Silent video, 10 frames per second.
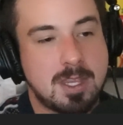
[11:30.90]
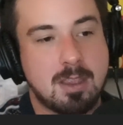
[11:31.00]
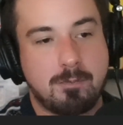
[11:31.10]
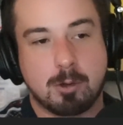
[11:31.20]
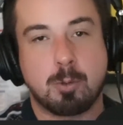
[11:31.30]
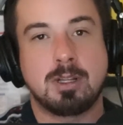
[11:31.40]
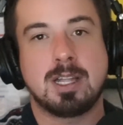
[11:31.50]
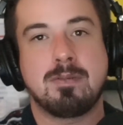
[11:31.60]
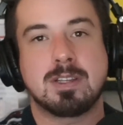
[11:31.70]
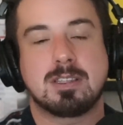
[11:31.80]
for Will
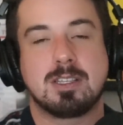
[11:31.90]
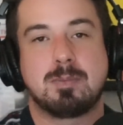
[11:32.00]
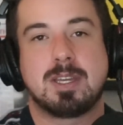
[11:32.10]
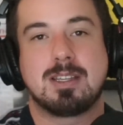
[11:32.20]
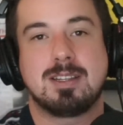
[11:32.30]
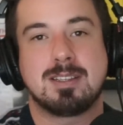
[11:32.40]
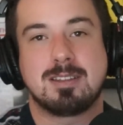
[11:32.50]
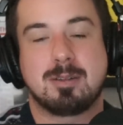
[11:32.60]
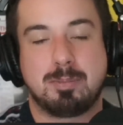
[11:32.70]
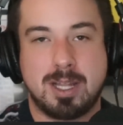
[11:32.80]
Levis is because he
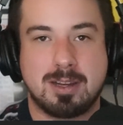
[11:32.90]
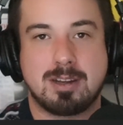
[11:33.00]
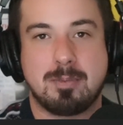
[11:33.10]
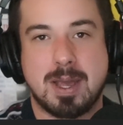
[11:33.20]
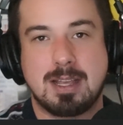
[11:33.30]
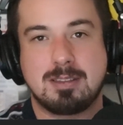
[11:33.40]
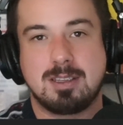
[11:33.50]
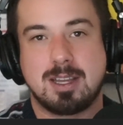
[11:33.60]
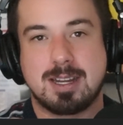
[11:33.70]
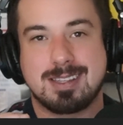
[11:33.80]
doesn't complete a ton of passes.
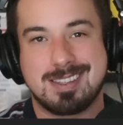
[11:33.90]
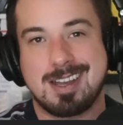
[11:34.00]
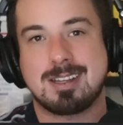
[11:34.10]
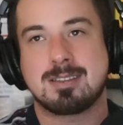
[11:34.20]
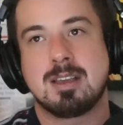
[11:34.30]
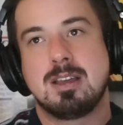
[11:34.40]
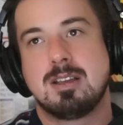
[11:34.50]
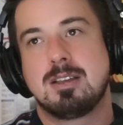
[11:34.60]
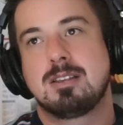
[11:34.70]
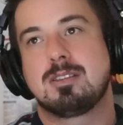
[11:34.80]
He kind of sucks.
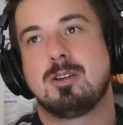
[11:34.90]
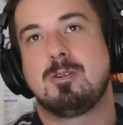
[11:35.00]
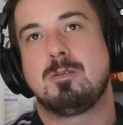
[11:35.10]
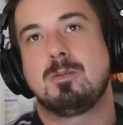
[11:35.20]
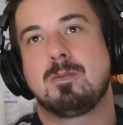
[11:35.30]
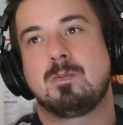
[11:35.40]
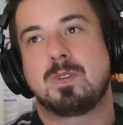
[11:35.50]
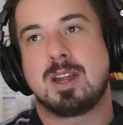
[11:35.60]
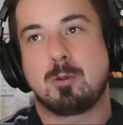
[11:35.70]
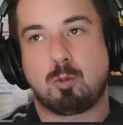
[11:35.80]
So
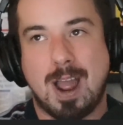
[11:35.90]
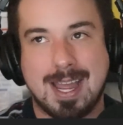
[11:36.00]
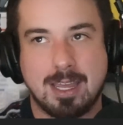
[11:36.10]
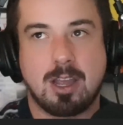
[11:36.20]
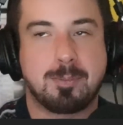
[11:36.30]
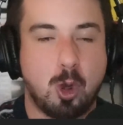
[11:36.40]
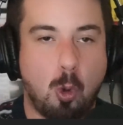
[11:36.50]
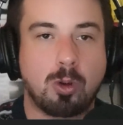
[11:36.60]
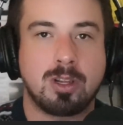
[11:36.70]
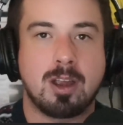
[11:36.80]
kind of racking up
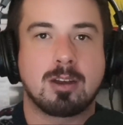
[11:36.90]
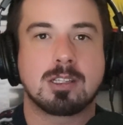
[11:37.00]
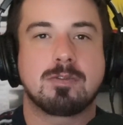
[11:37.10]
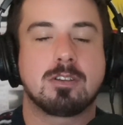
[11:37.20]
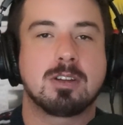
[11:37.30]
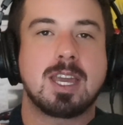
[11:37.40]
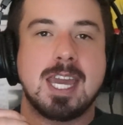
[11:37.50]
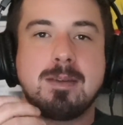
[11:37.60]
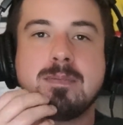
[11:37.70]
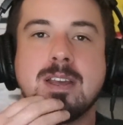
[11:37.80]
total yards for a
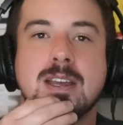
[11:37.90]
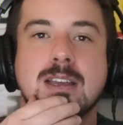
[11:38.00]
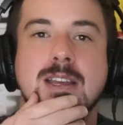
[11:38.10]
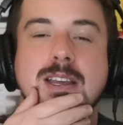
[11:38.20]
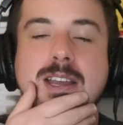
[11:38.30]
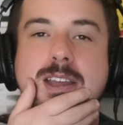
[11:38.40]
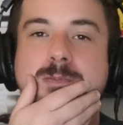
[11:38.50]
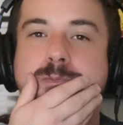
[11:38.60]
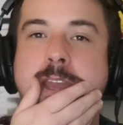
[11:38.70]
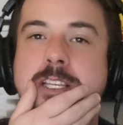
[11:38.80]
game
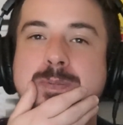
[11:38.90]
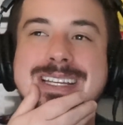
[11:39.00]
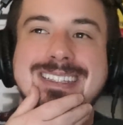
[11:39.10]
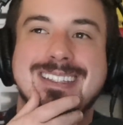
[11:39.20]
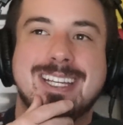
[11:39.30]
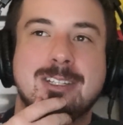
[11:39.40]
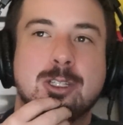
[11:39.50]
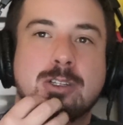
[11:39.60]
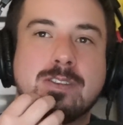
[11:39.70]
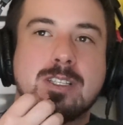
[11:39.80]
makes me a little
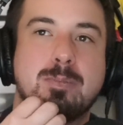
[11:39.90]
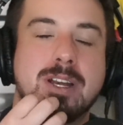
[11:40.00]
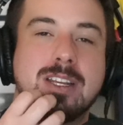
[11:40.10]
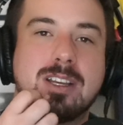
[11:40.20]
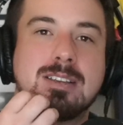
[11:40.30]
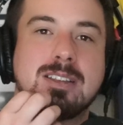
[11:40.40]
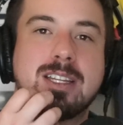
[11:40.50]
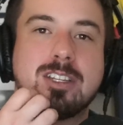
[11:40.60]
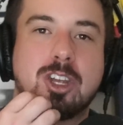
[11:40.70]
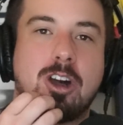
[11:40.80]
nervous, but he does
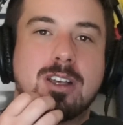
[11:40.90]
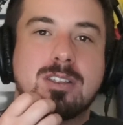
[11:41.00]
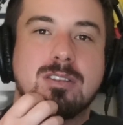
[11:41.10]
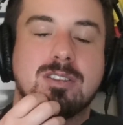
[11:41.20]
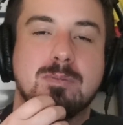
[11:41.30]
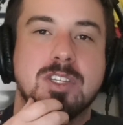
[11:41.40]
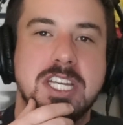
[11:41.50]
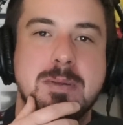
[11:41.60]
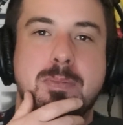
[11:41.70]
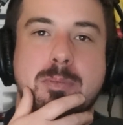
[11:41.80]
like to toss some
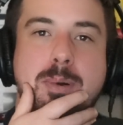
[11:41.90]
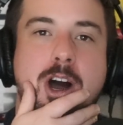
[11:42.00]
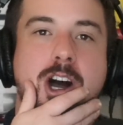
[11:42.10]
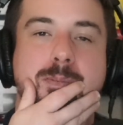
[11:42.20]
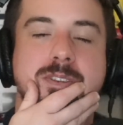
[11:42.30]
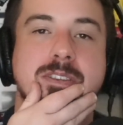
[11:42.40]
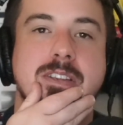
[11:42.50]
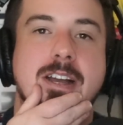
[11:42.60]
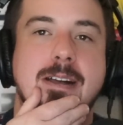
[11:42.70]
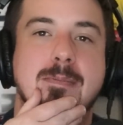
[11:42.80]
deep bombs.
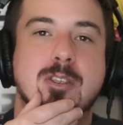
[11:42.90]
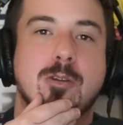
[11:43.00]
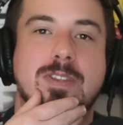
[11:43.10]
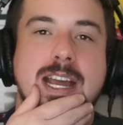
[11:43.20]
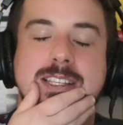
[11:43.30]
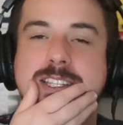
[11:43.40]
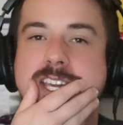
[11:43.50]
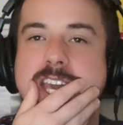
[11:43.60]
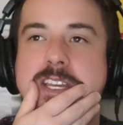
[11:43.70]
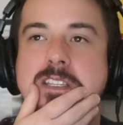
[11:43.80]
So if that's the
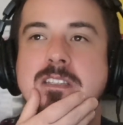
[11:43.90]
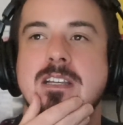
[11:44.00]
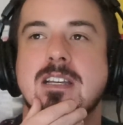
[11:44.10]
case,